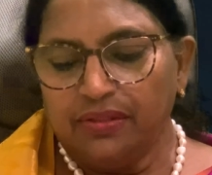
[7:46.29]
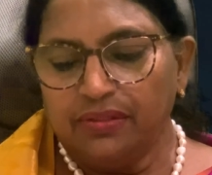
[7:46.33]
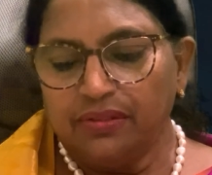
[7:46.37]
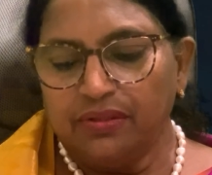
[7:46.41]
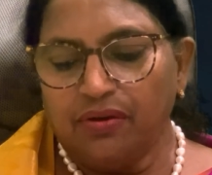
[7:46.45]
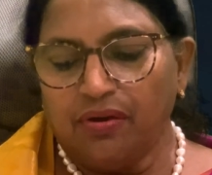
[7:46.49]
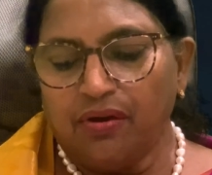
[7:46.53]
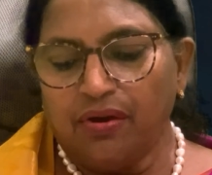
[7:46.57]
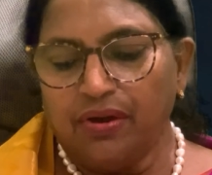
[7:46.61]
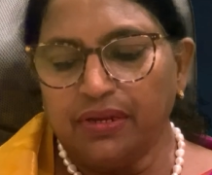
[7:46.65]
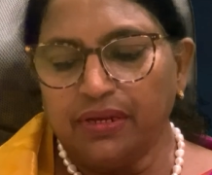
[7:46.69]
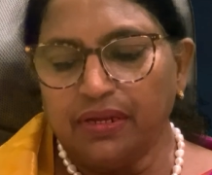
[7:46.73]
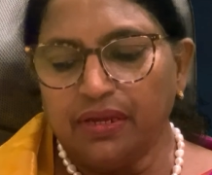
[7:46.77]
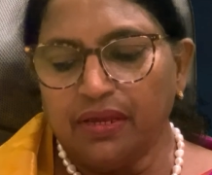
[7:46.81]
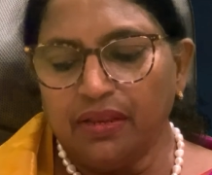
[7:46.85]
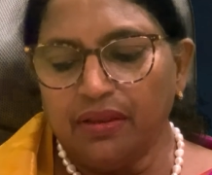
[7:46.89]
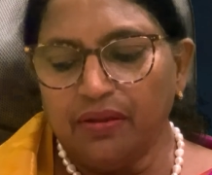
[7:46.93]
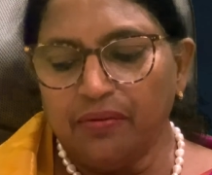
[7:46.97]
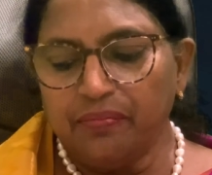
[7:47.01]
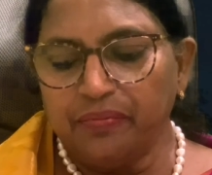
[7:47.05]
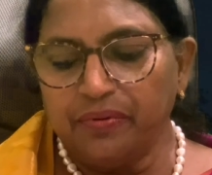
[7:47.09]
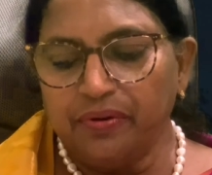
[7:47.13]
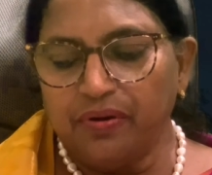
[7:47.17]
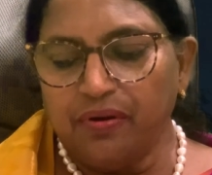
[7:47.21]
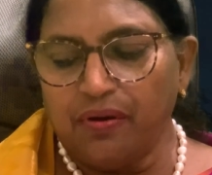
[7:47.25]
The oracle
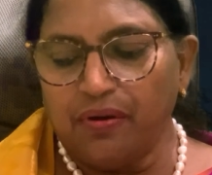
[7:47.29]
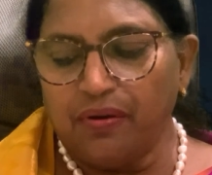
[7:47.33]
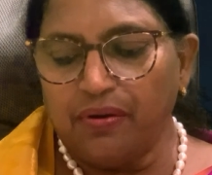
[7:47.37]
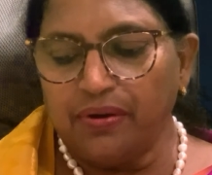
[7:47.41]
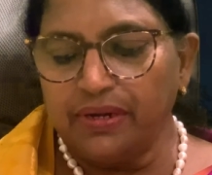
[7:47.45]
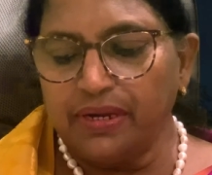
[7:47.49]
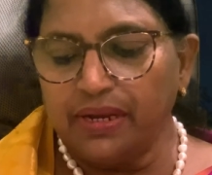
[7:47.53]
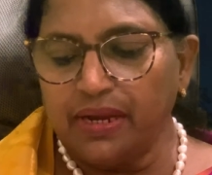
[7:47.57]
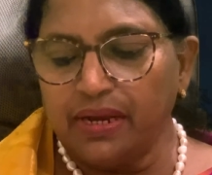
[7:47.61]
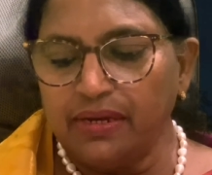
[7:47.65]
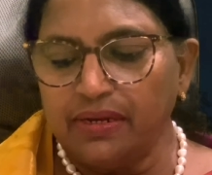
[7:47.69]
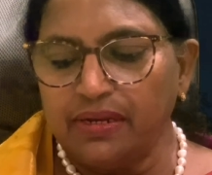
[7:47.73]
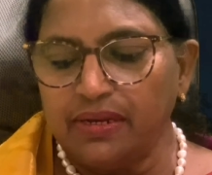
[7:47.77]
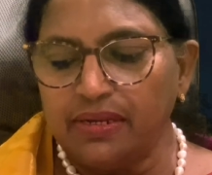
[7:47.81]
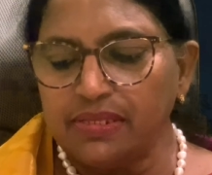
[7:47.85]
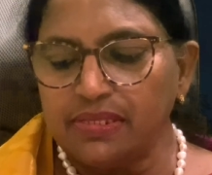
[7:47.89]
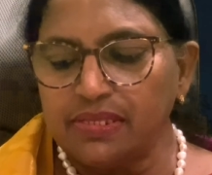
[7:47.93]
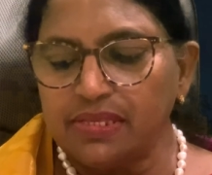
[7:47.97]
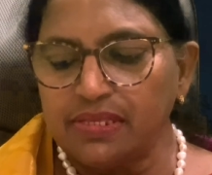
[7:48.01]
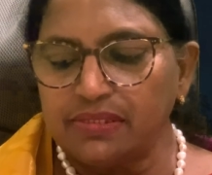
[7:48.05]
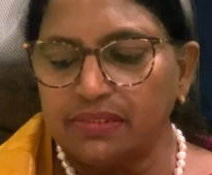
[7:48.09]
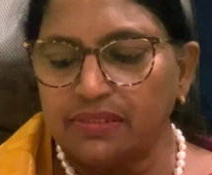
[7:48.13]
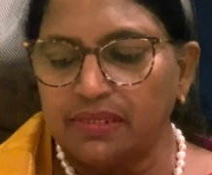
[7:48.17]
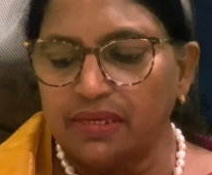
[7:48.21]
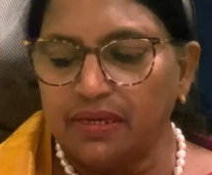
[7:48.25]
of God
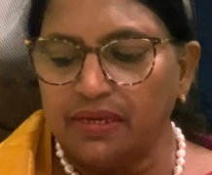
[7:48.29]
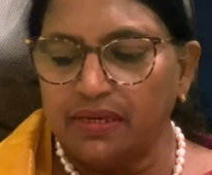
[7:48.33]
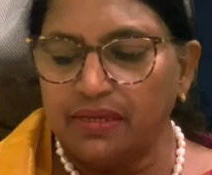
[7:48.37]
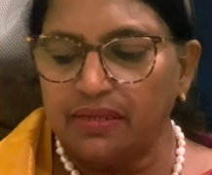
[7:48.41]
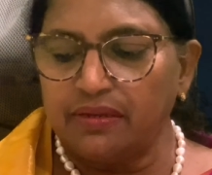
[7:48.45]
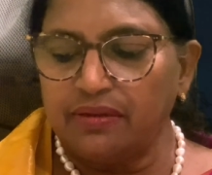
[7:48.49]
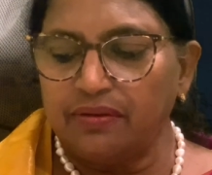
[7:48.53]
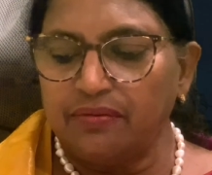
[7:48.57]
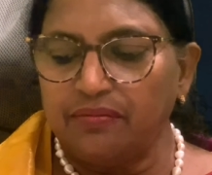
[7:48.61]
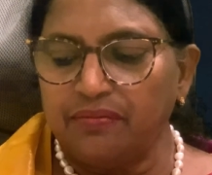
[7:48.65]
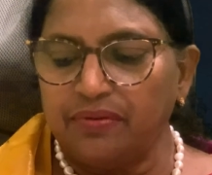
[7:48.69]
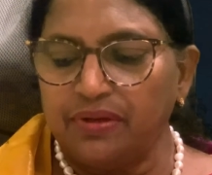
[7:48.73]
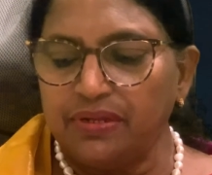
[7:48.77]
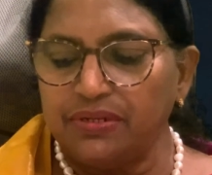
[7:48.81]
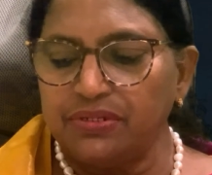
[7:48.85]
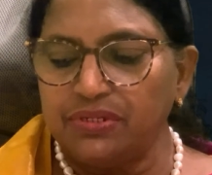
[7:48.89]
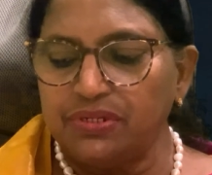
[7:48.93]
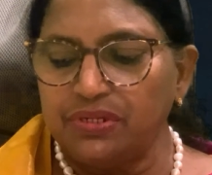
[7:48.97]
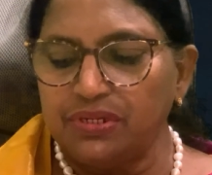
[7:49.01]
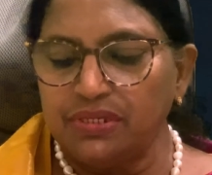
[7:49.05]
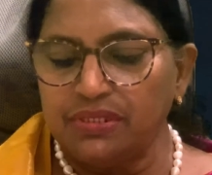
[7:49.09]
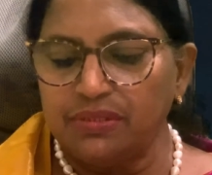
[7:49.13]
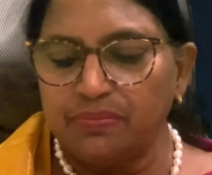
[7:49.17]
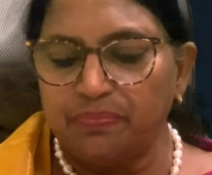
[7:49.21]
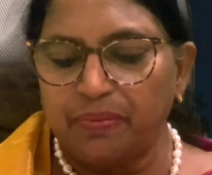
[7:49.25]
addresses her when
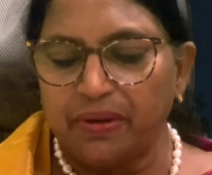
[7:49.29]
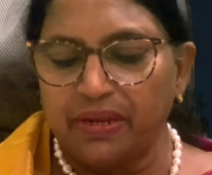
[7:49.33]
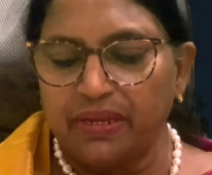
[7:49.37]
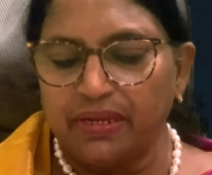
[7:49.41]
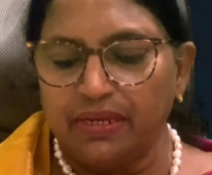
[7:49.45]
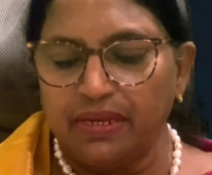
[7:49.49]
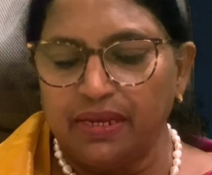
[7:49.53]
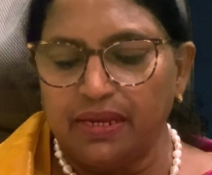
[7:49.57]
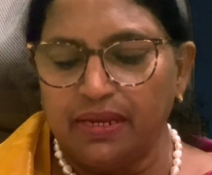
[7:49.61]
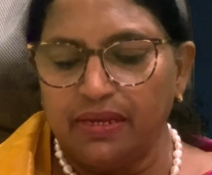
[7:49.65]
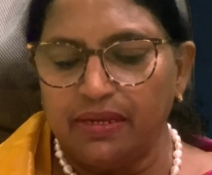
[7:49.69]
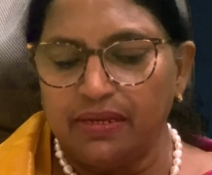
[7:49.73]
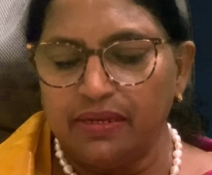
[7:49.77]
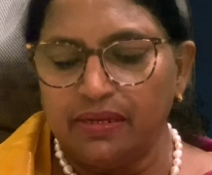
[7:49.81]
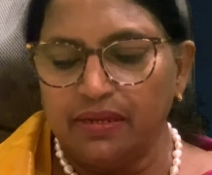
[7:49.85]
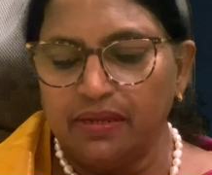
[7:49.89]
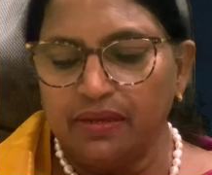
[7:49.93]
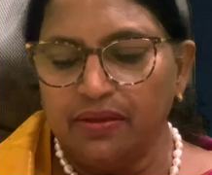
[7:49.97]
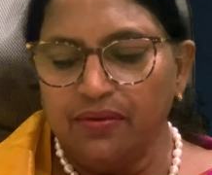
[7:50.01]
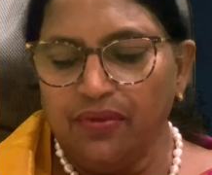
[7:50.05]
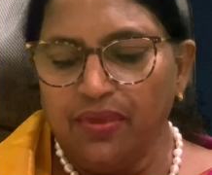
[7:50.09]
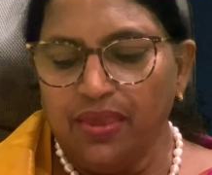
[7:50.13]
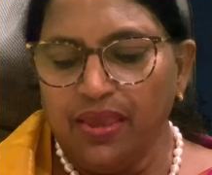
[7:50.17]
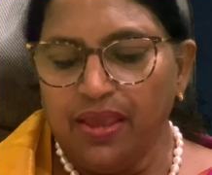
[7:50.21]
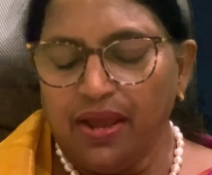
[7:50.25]
she is pregnant,
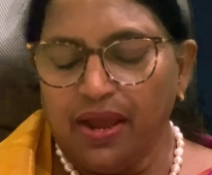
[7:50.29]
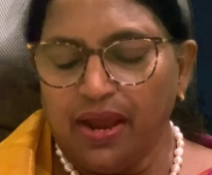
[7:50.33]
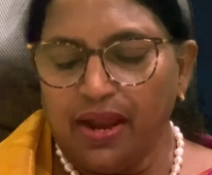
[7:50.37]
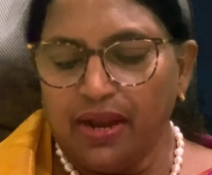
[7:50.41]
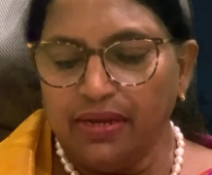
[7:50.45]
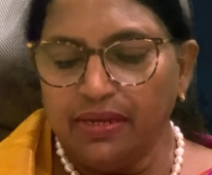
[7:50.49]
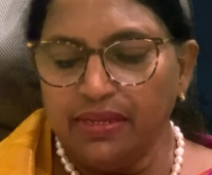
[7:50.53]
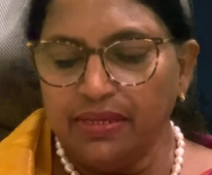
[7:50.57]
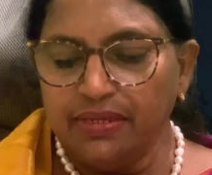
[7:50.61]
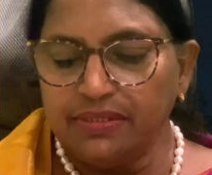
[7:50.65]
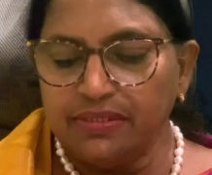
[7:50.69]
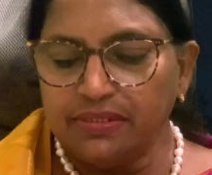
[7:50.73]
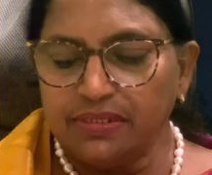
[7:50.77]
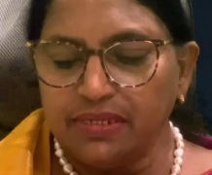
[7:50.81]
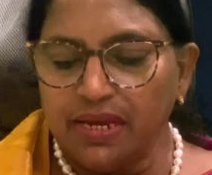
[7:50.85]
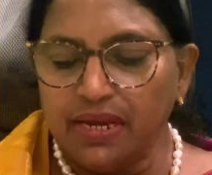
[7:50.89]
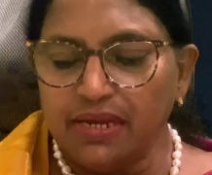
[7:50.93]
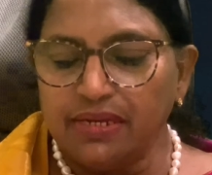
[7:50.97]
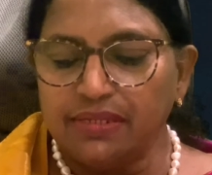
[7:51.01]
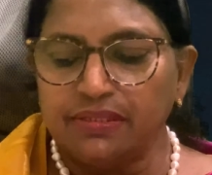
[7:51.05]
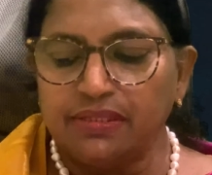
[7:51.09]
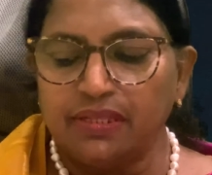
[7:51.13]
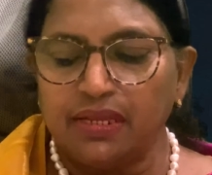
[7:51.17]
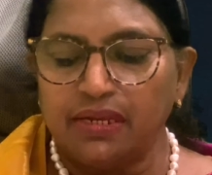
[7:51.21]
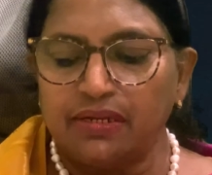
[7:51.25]
and he
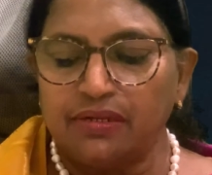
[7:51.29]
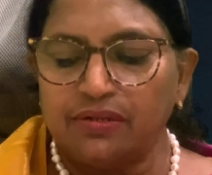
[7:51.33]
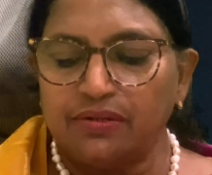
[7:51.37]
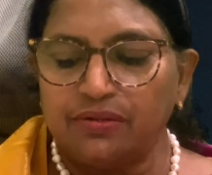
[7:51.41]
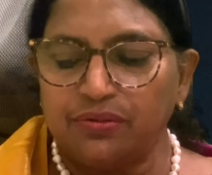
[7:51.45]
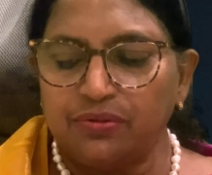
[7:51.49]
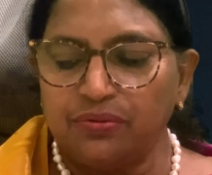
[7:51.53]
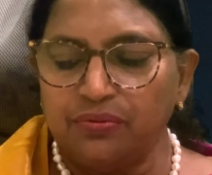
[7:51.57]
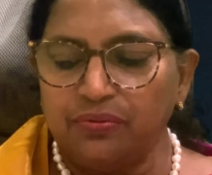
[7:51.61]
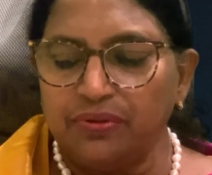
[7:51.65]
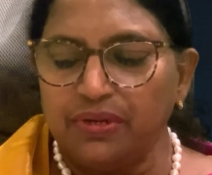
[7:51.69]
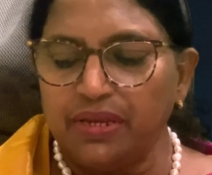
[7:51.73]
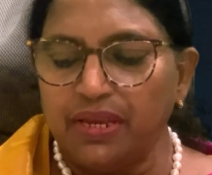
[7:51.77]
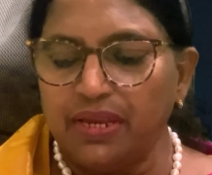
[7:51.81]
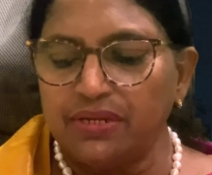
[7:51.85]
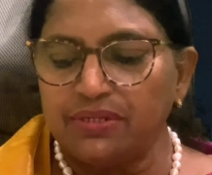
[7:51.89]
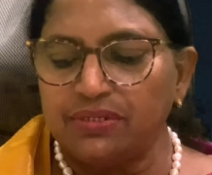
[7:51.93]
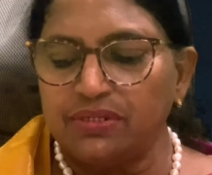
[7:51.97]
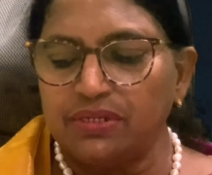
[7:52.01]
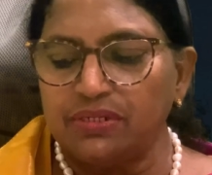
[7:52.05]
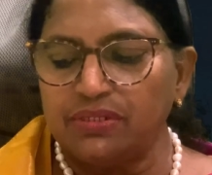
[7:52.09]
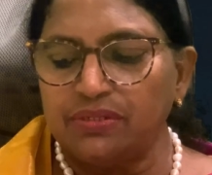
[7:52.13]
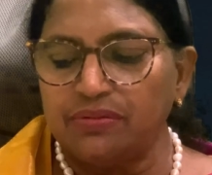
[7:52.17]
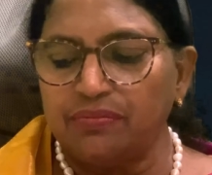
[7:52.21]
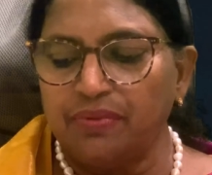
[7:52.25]
states that two
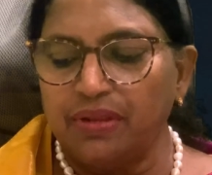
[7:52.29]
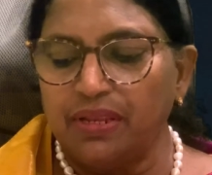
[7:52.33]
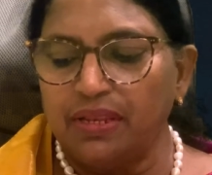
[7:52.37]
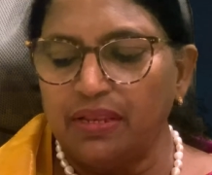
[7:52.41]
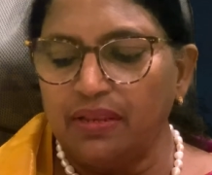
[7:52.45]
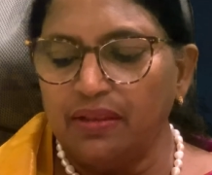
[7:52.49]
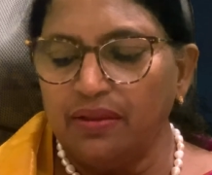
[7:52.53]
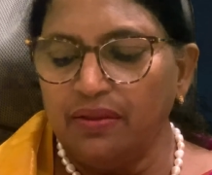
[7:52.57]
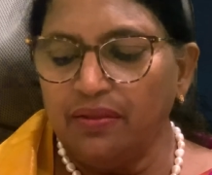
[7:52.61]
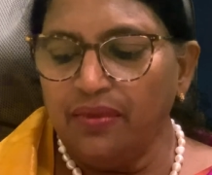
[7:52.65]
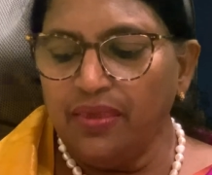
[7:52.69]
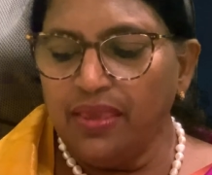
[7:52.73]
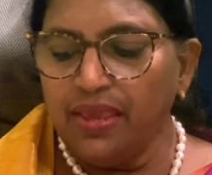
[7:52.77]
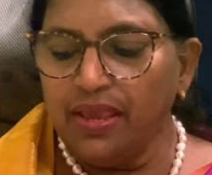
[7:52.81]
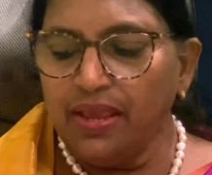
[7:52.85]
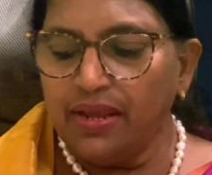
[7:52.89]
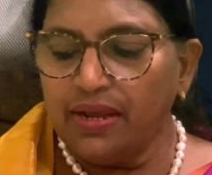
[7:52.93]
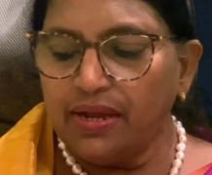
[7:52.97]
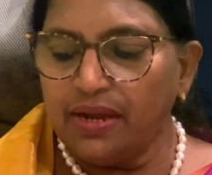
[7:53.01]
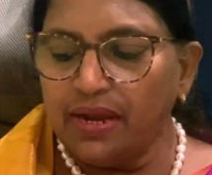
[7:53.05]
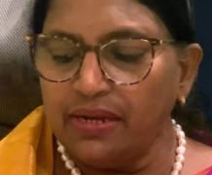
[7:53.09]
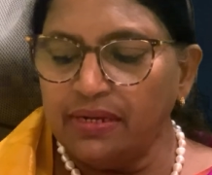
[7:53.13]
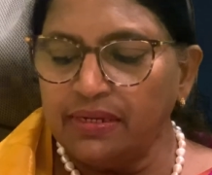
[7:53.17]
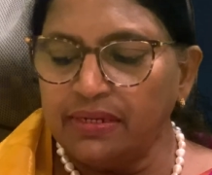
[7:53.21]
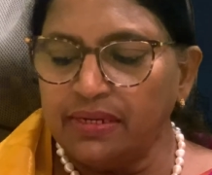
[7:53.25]
nations will
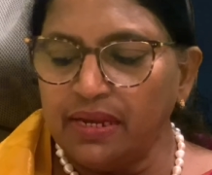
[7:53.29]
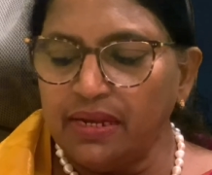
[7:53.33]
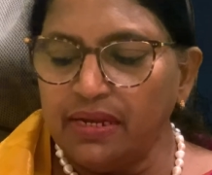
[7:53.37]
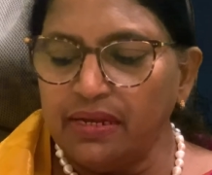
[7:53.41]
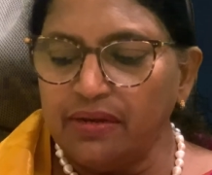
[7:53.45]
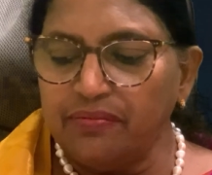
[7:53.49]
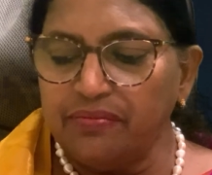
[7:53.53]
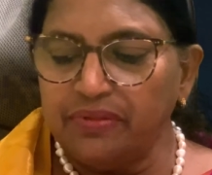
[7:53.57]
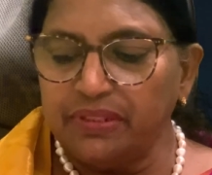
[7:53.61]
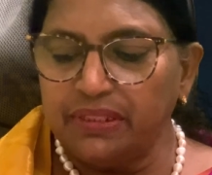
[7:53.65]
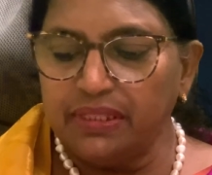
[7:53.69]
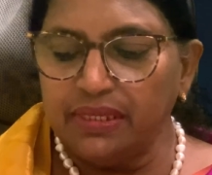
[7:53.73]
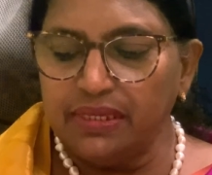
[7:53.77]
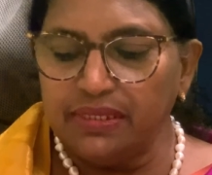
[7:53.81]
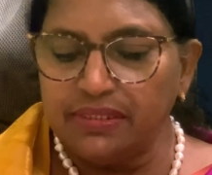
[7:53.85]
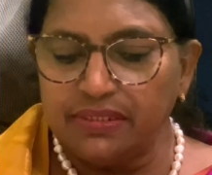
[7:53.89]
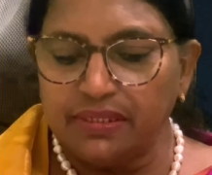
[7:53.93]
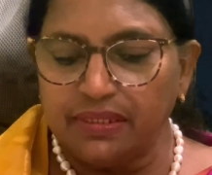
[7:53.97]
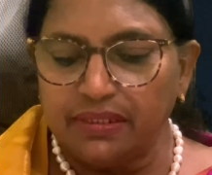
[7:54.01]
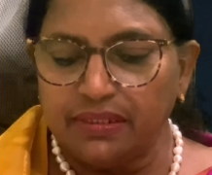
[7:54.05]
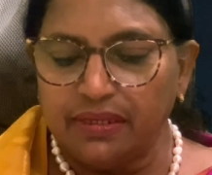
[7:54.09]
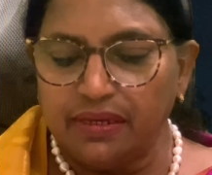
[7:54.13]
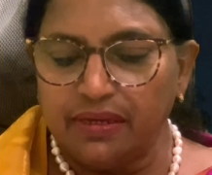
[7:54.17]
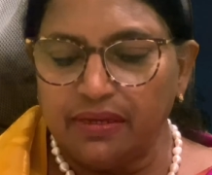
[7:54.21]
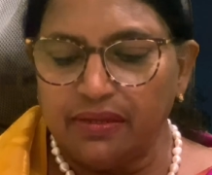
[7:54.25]
contend with each
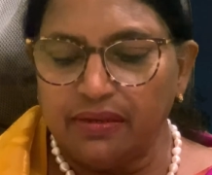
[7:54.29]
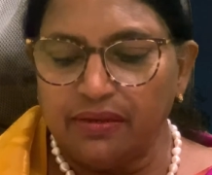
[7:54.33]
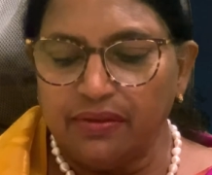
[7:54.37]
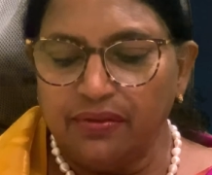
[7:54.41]
other